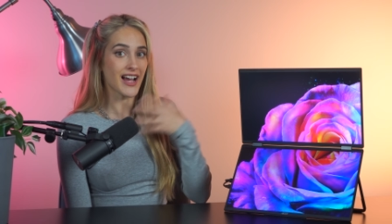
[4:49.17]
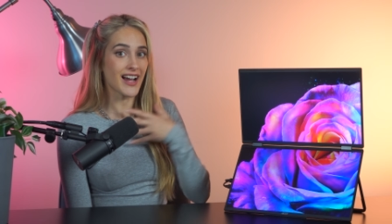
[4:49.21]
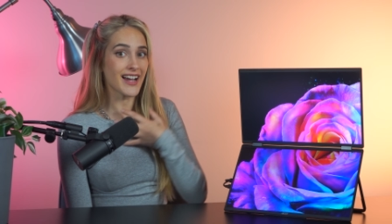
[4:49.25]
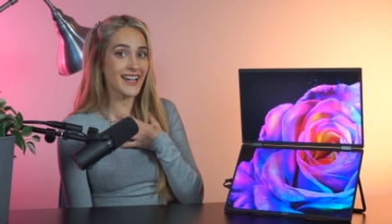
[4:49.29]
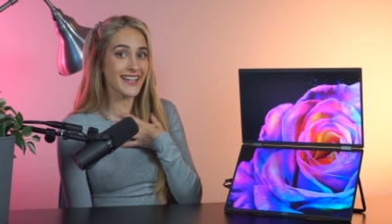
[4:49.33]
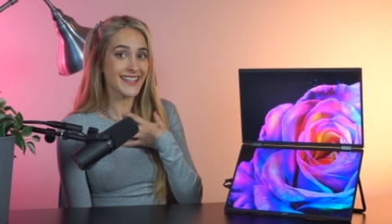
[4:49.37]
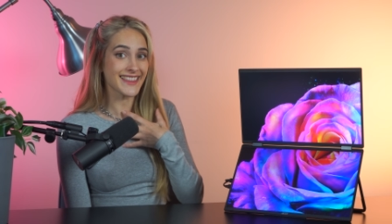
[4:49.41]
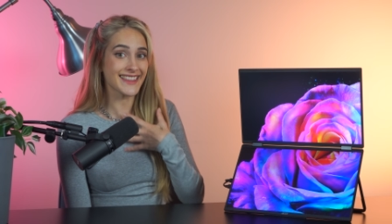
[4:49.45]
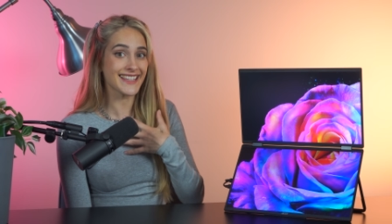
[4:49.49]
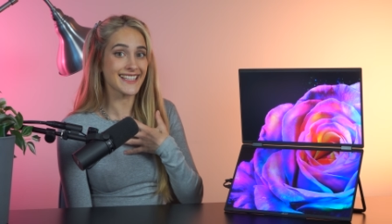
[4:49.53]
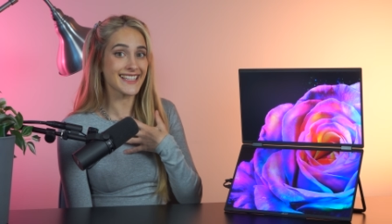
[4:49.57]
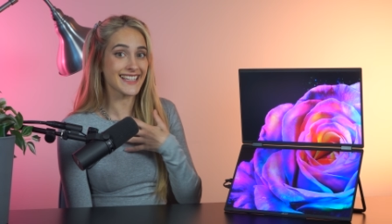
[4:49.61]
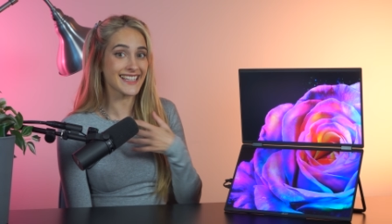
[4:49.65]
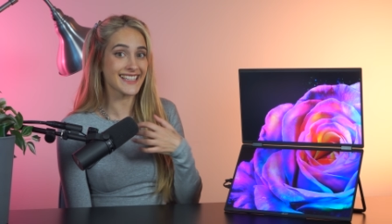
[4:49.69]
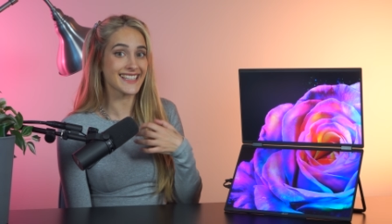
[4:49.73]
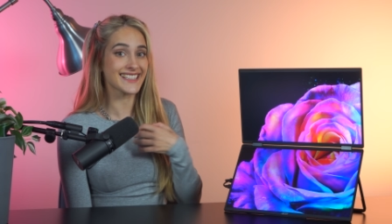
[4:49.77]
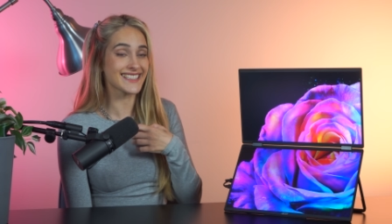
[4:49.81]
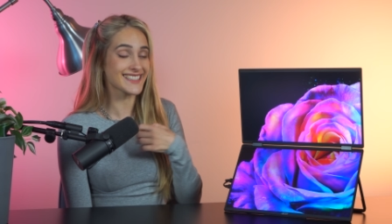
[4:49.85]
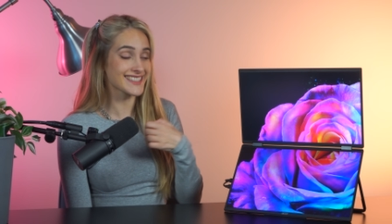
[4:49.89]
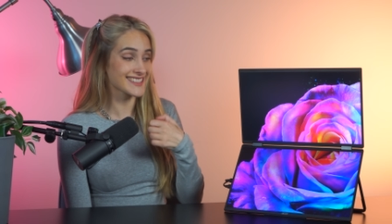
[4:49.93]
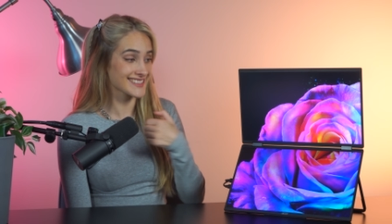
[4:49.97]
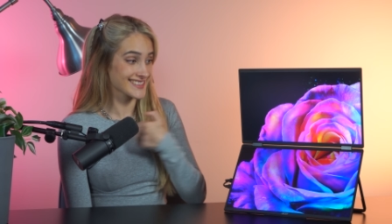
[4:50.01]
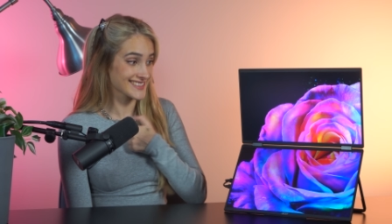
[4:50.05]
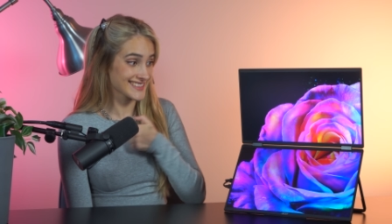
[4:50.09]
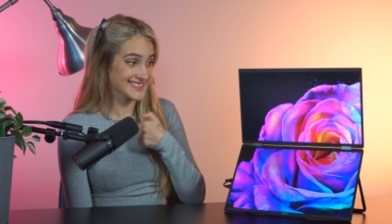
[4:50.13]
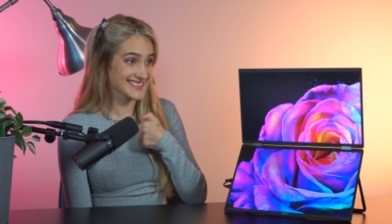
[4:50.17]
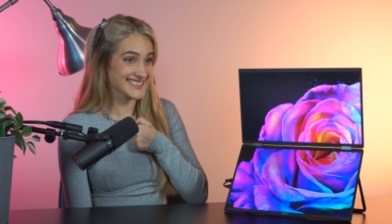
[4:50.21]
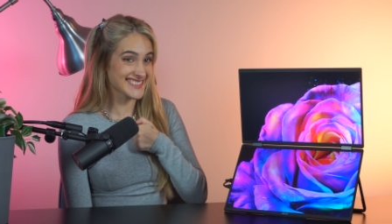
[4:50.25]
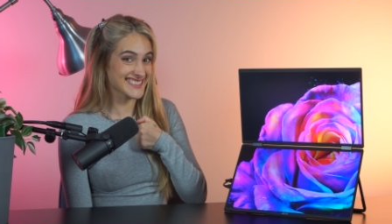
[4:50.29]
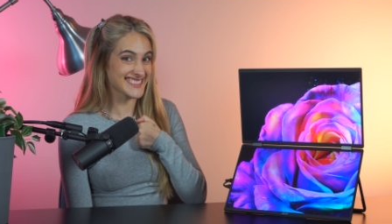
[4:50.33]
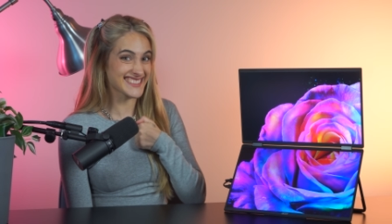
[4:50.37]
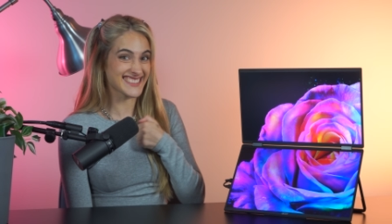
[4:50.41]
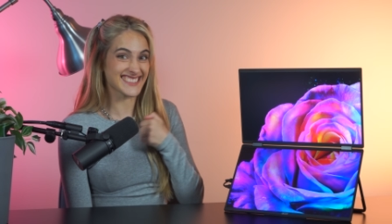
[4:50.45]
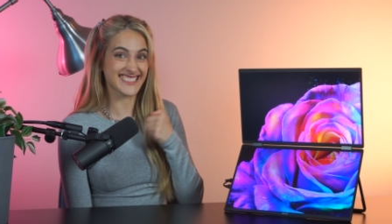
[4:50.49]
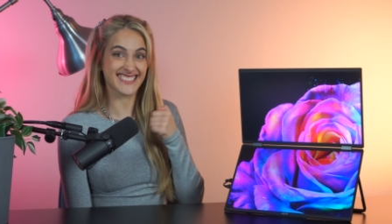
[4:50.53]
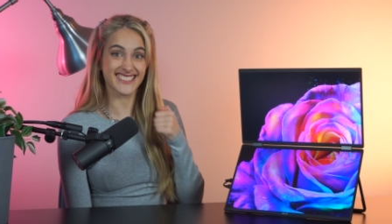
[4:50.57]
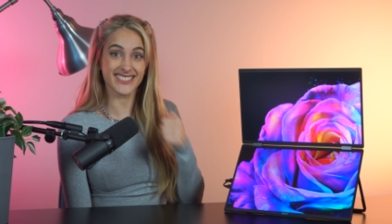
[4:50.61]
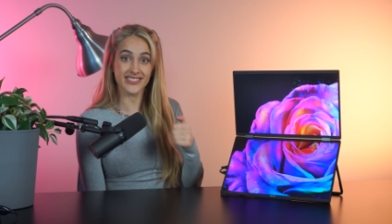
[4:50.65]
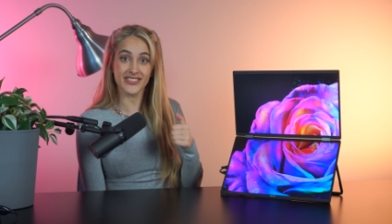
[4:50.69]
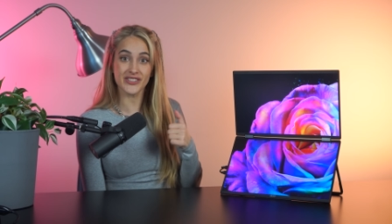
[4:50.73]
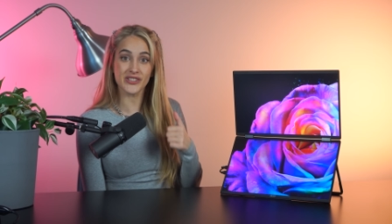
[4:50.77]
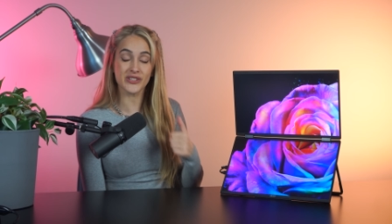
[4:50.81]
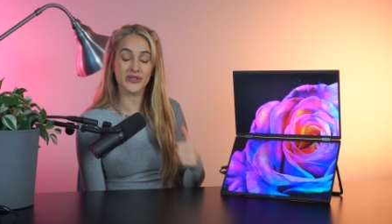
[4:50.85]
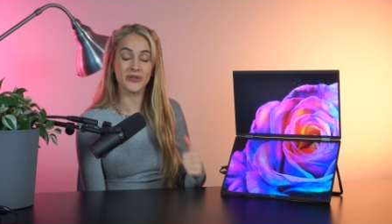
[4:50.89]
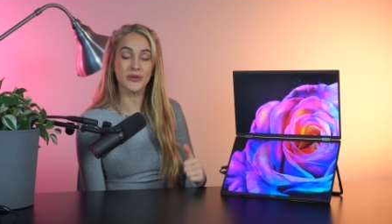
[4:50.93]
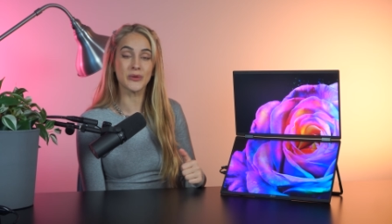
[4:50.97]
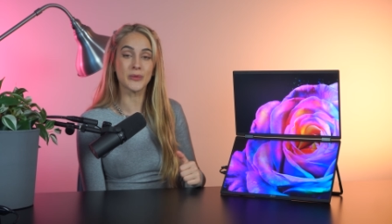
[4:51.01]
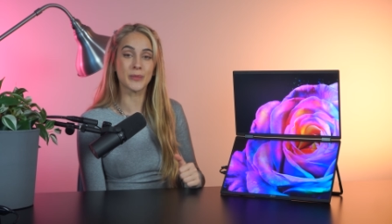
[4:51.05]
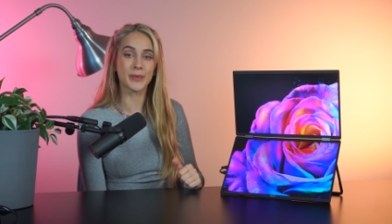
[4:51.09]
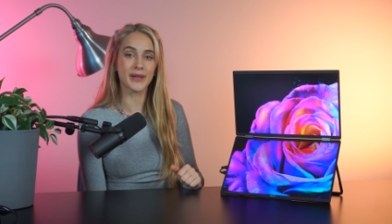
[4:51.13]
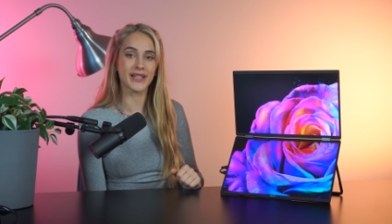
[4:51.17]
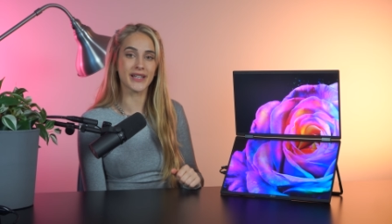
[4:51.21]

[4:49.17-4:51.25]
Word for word: I think it is such a cool